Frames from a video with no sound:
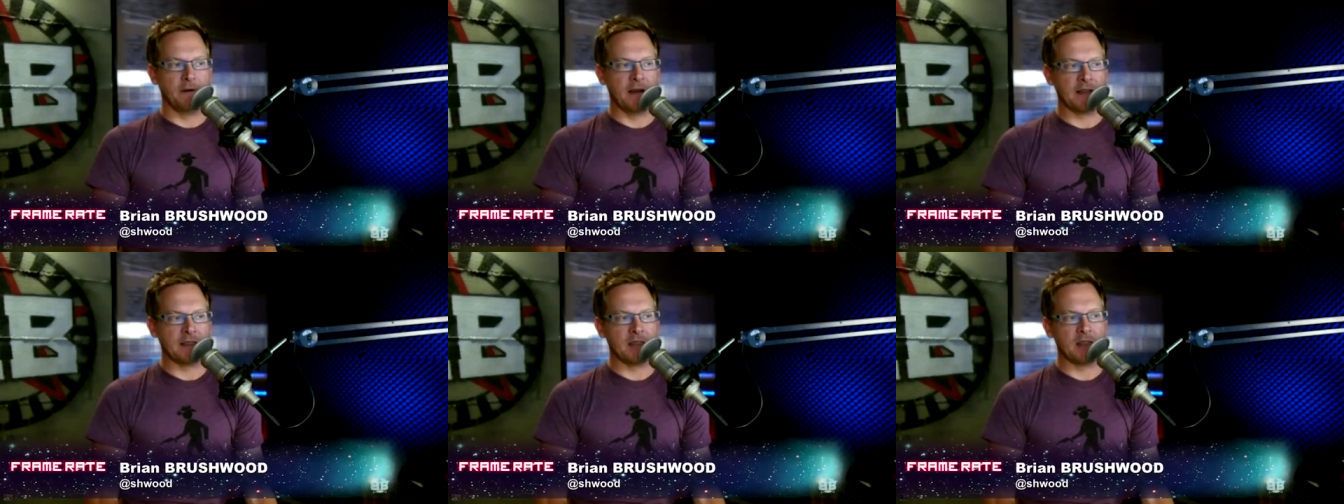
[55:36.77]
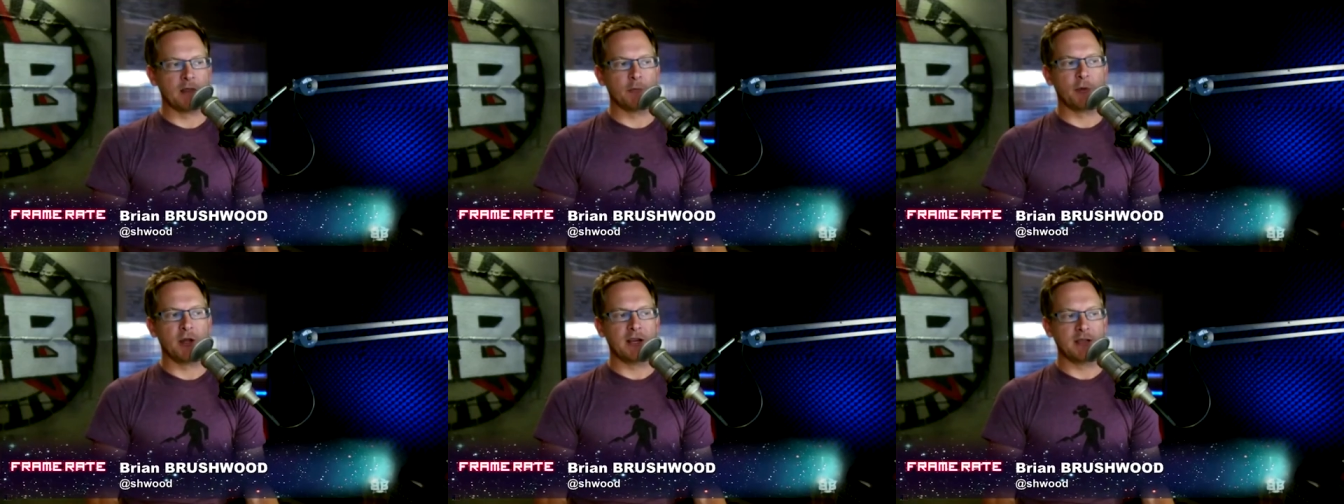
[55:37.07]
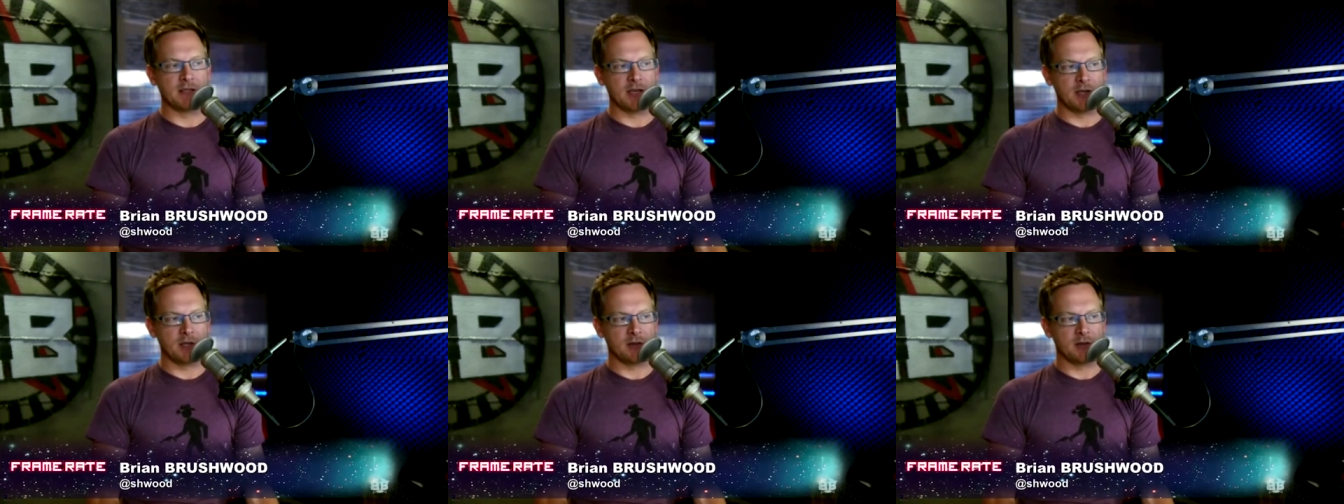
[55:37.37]
fact that the
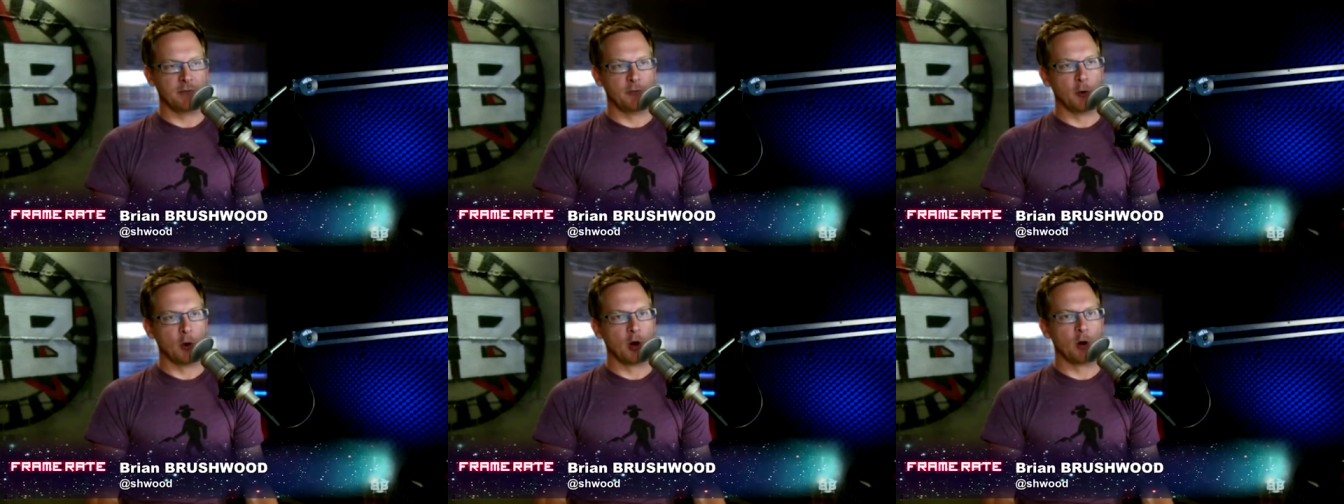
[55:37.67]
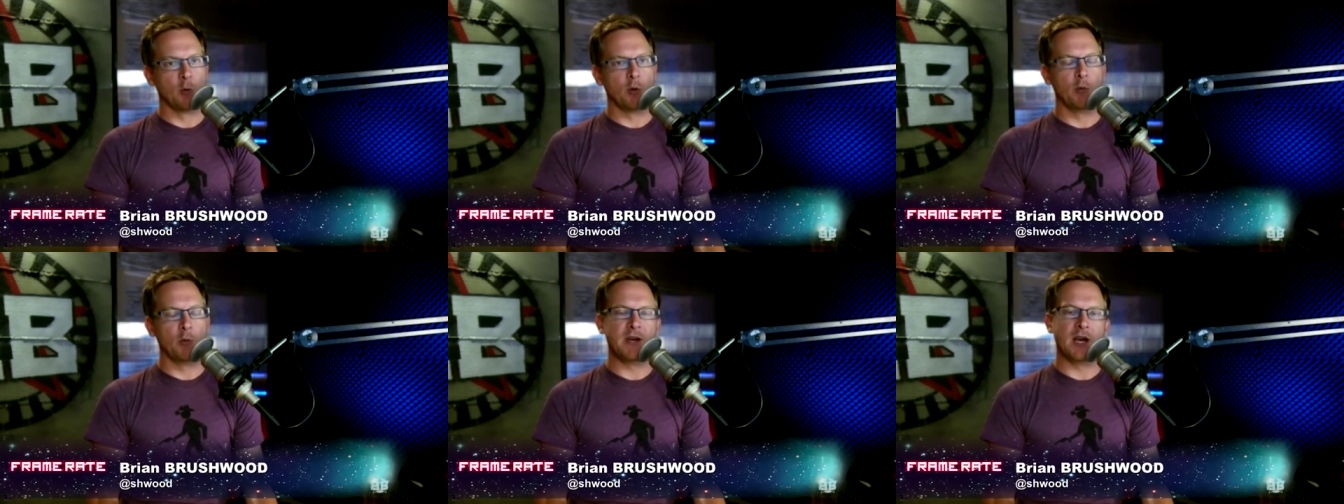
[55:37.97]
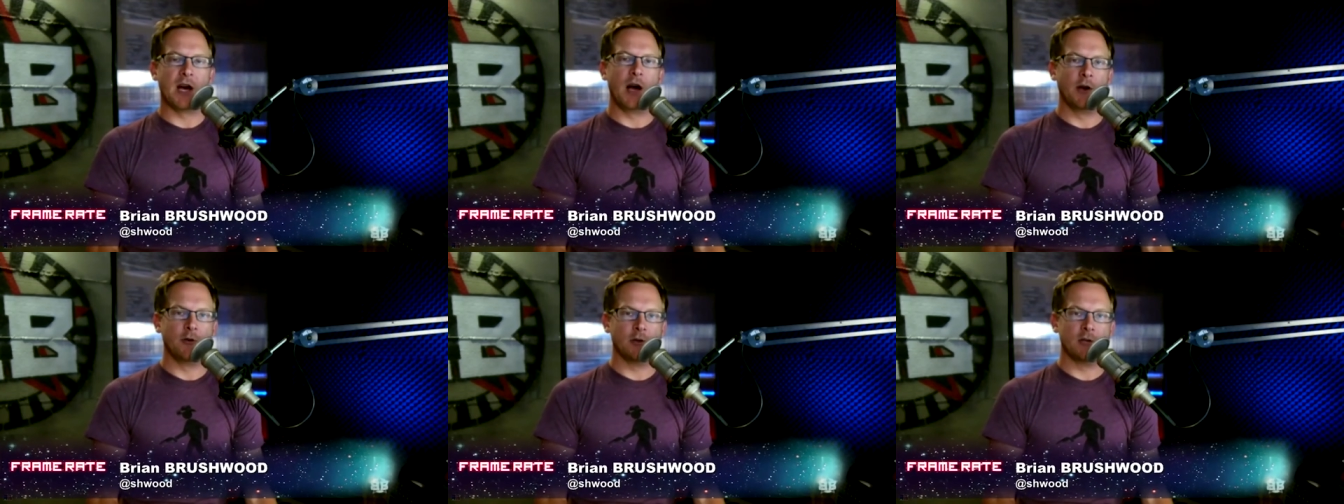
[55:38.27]
PlayStation 4 will be
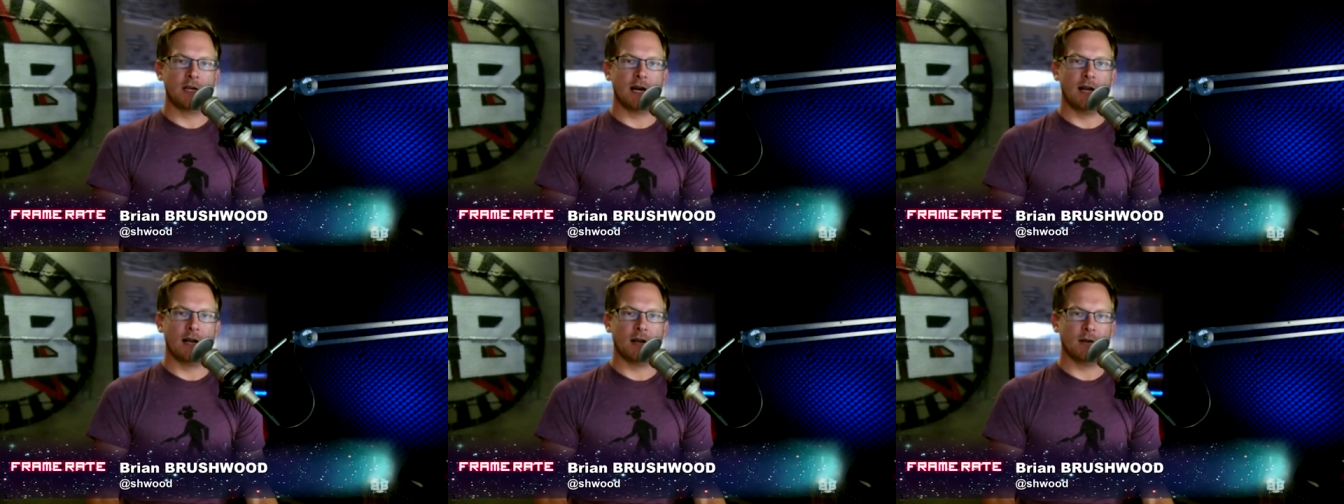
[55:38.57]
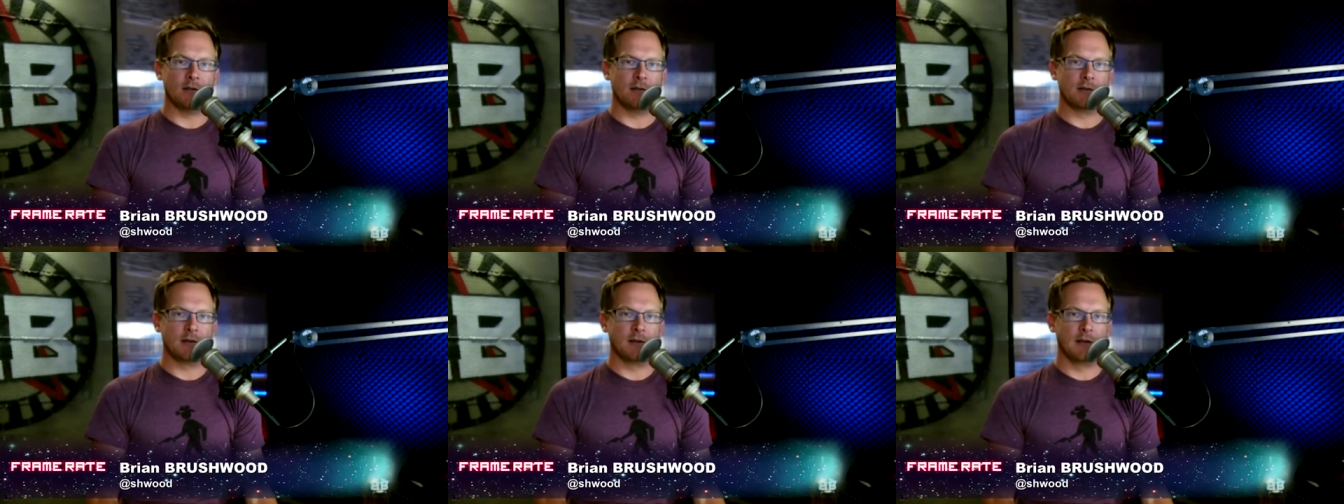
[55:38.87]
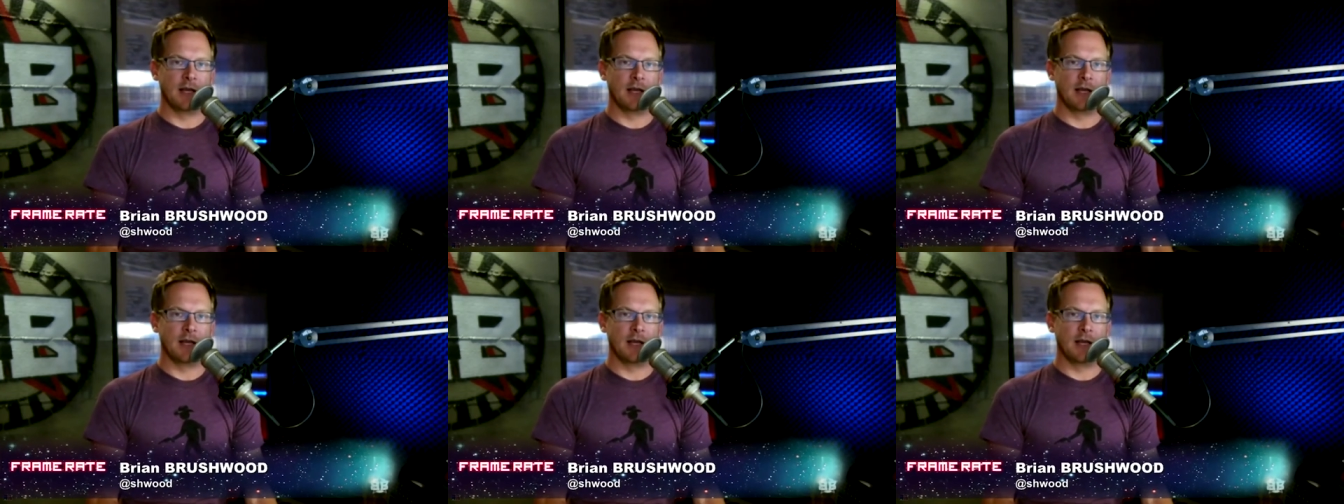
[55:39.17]
$100